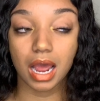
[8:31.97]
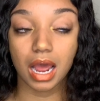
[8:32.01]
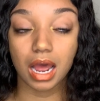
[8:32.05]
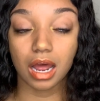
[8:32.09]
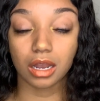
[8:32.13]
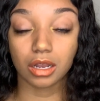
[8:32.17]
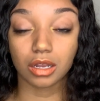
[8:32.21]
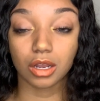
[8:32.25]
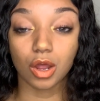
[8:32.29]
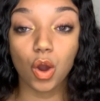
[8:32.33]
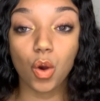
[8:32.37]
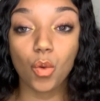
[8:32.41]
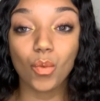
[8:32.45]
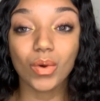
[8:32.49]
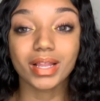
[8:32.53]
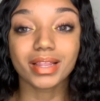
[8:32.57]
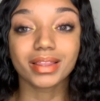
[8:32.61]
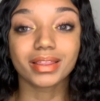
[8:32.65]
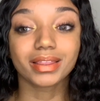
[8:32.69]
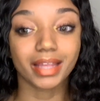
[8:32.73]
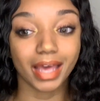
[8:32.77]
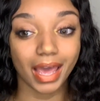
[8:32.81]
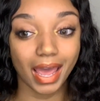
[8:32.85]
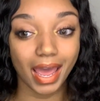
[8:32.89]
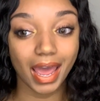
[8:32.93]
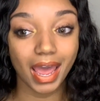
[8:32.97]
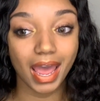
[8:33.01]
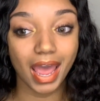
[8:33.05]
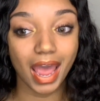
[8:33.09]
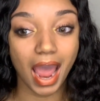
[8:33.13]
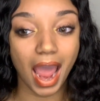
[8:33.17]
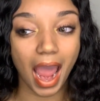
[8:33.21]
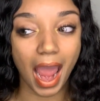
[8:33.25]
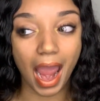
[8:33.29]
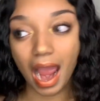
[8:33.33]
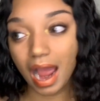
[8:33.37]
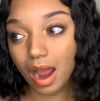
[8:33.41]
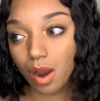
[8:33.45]
along with that
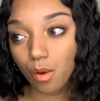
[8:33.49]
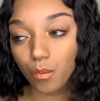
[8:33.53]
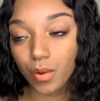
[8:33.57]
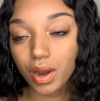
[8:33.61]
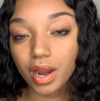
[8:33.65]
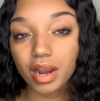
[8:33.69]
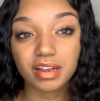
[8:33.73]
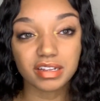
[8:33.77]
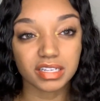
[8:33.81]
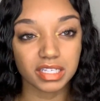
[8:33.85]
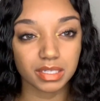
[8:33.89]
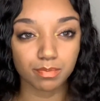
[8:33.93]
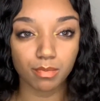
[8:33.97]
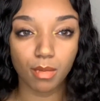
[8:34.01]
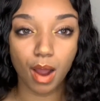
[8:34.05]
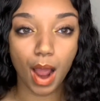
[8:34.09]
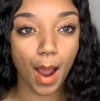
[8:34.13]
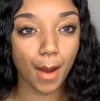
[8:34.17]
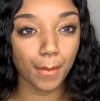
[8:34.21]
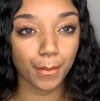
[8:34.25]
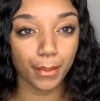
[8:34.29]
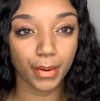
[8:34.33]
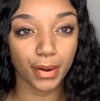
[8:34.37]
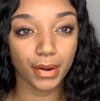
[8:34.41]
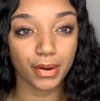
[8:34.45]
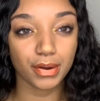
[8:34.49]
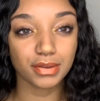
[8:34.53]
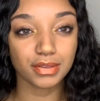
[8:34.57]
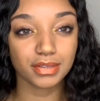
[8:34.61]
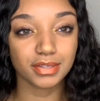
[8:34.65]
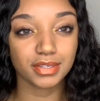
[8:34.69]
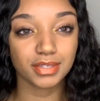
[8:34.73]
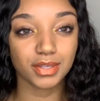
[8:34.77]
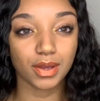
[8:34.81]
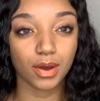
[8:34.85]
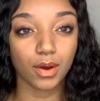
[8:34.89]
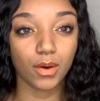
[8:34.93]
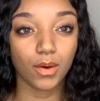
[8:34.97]
i wear a small purse
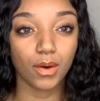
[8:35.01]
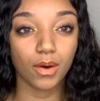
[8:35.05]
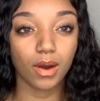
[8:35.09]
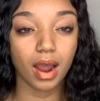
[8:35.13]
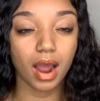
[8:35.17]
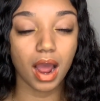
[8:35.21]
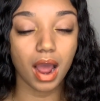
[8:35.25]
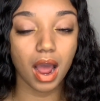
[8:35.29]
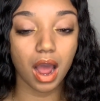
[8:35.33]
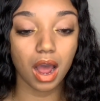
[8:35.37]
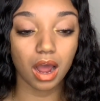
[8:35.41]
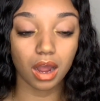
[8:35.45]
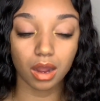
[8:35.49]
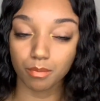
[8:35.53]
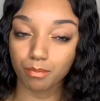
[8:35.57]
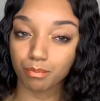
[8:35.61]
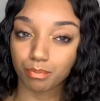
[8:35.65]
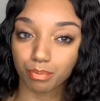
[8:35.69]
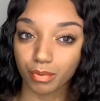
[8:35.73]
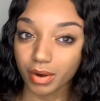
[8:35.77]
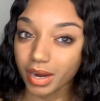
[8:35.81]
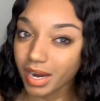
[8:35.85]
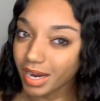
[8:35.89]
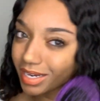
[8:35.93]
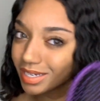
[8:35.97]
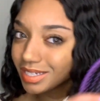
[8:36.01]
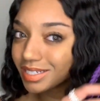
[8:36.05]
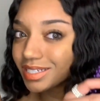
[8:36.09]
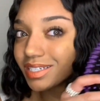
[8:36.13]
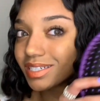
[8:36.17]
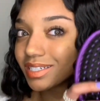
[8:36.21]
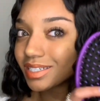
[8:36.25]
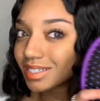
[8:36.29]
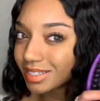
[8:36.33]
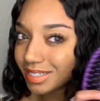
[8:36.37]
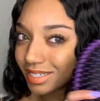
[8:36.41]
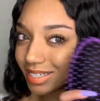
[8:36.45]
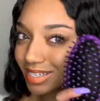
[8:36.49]
so a
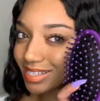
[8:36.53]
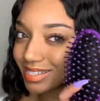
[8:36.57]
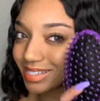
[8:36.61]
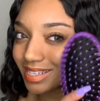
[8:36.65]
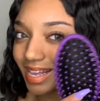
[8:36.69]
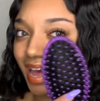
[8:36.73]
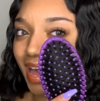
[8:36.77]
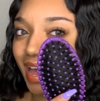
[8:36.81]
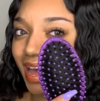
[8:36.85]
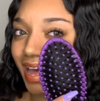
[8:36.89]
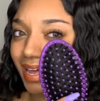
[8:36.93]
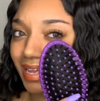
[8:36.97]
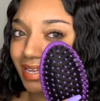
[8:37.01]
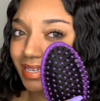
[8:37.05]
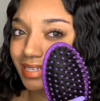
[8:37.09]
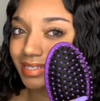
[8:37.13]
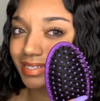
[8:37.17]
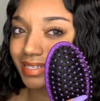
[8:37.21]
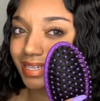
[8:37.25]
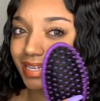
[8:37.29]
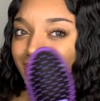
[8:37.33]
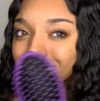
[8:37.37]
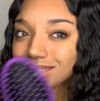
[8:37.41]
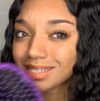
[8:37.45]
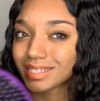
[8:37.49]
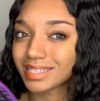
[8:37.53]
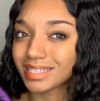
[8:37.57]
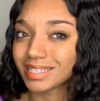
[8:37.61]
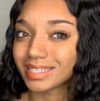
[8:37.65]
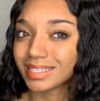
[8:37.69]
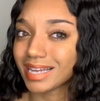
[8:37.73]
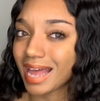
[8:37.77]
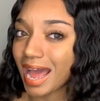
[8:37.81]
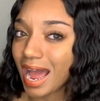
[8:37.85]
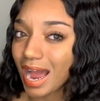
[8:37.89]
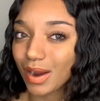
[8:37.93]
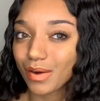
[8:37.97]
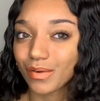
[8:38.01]
brush this size is
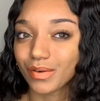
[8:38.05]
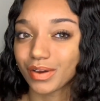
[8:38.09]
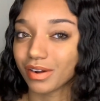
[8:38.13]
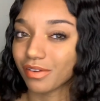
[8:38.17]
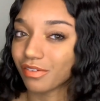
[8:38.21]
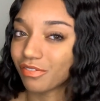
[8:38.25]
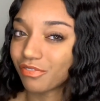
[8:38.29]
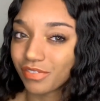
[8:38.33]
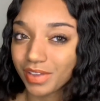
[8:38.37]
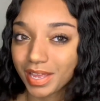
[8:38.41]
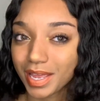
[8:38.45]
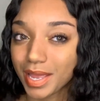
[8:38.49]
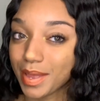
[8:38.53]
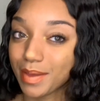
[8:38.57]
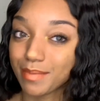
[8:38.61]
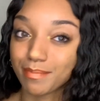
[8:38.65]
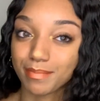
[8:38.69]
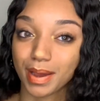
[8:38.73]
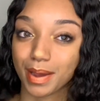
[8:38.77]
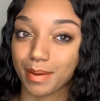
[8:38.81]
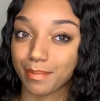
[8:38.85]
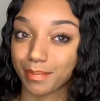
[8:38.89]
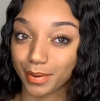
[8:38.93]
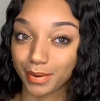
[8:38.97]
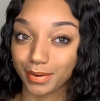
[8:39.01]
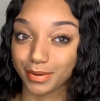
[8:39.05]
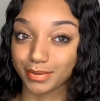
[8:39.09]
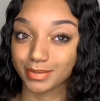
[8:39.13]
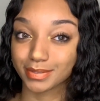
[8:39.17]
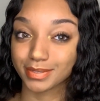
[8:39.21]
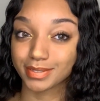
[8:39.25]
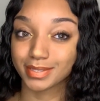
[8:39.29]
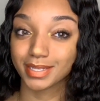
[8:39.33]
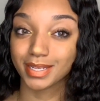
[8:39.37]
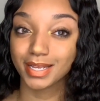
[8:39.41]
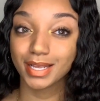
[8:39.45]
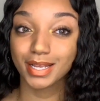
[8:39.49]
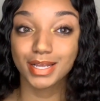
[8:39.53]
not going to fit in my purse
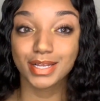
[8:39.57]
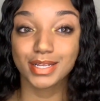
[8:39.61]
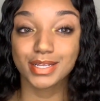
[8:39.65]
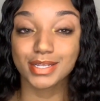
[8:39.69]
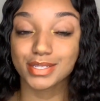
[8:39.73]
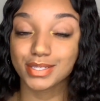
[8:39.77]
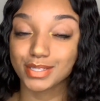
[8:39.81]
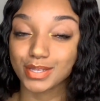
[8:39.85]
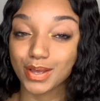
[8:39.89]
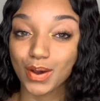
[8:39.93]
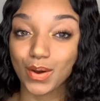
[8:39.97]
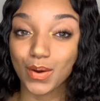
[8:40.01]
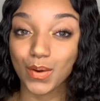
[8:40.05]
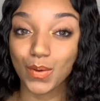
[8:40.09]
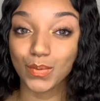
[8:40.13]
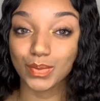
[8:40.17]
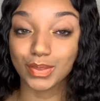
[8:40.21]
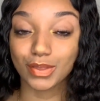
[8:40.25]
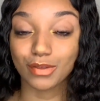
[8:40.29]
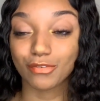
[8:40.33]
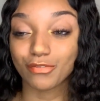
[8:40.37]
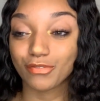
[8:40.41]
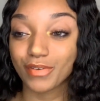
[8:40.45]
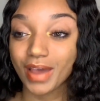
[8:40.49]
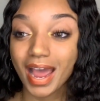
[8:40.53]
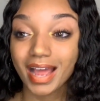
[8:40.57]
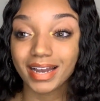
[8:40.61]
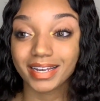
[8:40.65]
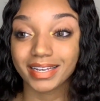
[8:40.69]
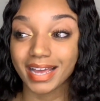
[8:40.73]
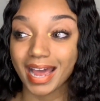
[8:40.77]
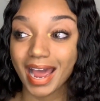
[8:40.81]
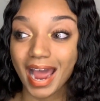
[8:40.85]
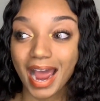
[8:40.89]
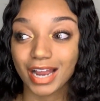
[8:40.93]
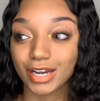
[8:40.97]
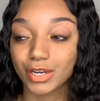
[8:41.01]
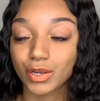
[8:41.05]
so the fact
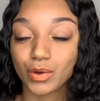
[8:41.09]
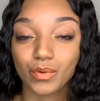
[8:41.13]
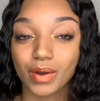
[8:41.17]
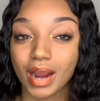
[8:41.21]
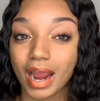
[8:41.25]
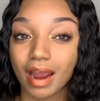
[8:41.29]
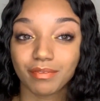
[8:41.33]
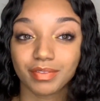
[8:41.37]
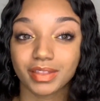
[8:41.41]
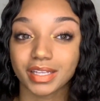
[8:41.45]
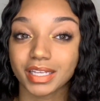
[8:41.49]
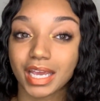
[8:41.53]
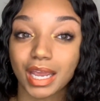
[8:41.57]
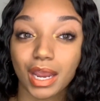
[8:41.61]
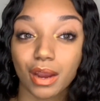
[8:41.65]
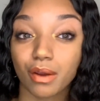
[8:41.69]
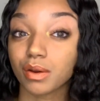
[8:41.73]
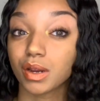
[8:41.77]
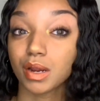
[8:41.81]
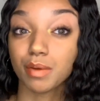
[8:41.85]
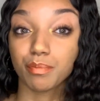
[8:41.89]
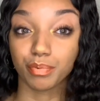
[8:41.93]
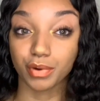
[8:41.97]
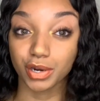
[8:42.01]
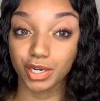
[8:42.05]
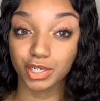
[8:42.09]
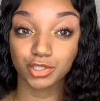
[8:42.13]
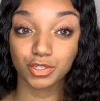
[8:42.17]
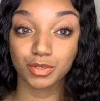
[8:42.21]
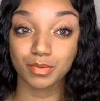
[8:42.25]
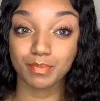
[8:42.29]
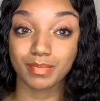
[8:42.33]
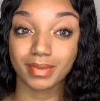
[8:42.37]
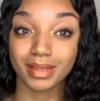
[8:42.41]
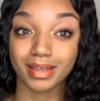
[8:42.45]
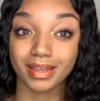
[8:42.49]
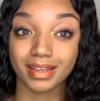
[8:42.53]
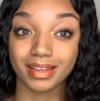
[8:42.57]
that I don't have to carry a brush
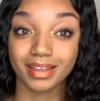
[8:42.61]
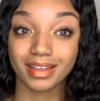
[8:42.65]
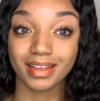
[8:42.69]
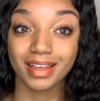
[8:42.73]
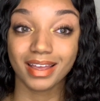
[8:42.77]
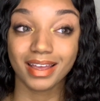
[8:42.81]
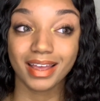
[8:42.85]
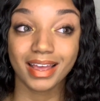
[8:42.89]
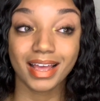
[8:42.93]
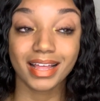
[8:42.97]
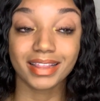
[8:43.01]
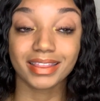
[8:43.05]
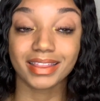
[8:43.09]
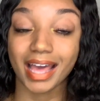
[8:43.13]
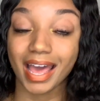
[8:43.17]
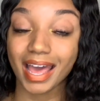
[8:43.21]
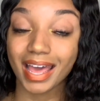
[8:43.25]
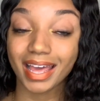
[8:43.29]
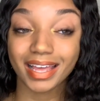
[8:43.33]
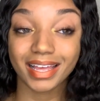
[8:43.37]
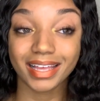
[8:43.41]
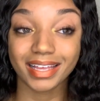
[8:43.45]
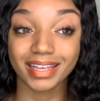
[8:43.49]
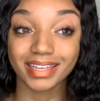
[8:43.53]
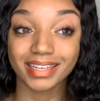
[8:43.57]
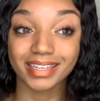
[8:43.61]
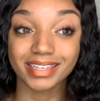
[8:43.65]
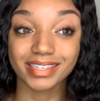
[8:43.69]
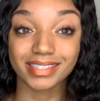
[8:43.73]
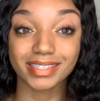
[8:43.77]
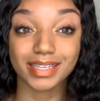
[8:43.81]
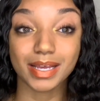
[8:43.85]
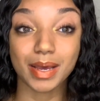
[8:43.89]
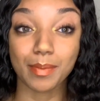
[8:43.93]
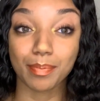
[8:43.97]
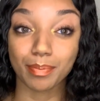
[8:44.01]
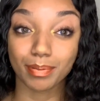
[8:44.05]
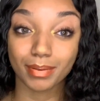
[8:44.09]
with me, that is
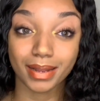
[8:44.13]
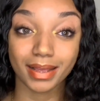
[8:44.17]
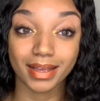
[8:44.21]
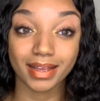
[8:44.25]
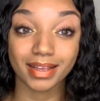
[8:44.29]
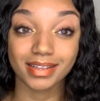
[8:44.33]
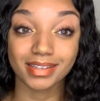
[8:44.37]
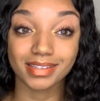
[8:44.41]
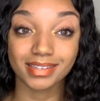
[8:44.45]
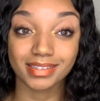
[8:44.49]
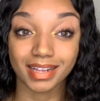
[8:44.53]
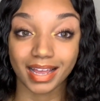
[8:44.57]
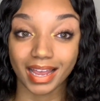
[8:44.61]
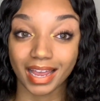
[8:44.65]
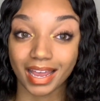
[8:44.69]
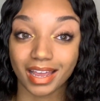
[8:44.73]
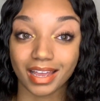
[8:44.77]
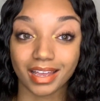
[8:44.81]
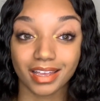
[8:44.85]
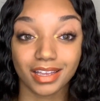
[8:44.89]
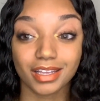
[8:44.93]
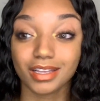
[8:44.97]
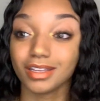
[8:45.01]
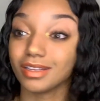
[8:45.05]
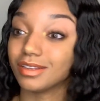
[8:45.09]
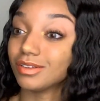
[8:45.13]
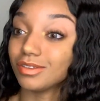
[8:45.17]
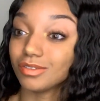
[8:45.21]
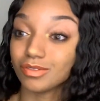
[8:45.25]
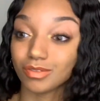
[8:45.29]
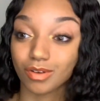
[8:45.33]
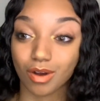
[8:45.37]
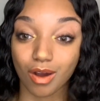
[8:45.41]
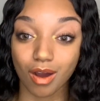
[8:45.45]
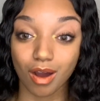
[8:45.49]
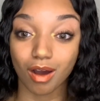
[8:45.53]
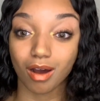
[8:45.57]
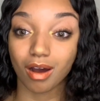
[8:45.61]
a plus. Like you
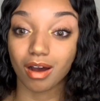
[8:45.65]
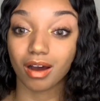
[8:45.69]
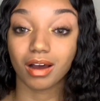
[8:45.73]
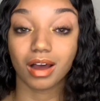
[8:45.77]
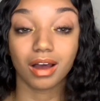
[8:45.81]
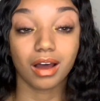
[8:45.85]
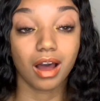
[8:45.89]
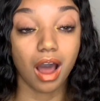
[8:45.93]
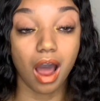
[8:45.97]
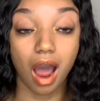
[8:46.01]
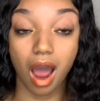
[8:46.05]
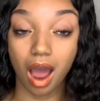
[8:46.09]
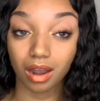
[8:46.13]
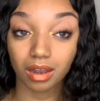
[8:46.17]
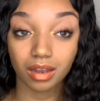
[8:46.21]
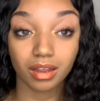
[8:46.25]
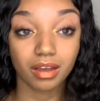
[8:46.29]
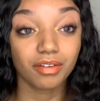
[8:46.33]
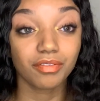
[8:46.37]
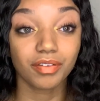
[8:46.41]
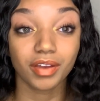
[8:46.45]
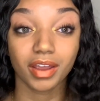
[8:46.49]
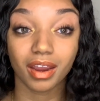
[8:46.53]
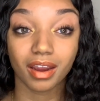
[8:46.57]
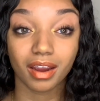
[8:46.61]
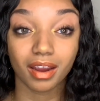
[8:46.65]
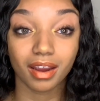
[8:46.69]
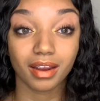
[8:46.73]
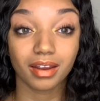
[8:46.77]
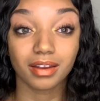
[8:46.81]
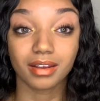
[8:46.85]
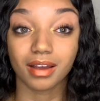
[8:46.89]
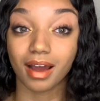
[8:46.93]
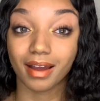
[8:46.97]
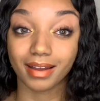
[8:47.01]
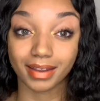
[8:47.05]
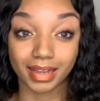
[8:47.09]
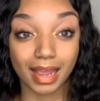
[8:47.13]
all, all of here,
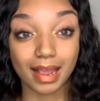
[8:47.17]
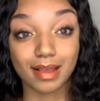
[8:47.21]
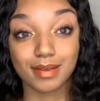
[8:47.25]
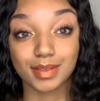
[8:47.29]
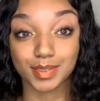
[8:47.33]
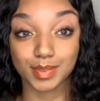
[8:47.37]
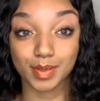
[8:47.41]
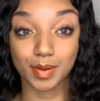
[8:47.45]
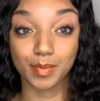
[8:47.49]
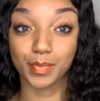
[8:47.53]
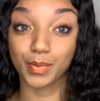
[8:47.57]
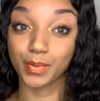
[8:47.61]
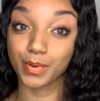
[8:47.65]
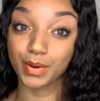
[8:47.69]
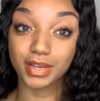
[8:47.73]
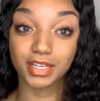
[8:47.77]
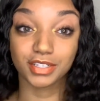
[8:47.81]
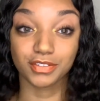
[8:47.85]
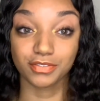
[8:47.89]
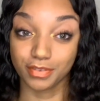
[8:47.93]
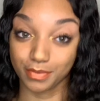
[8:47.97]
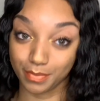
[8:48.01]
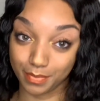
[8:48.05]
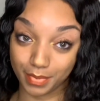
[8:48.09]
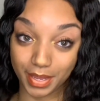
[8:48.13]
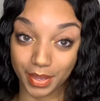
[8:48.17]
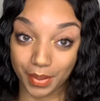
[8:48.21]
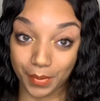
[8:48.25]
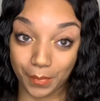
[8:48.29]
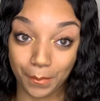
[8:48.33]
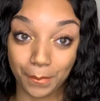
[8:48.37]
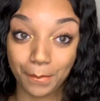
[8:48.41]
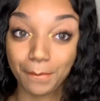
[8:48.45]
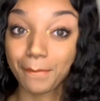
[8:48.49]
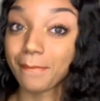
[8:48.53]
y'all gained some points for me,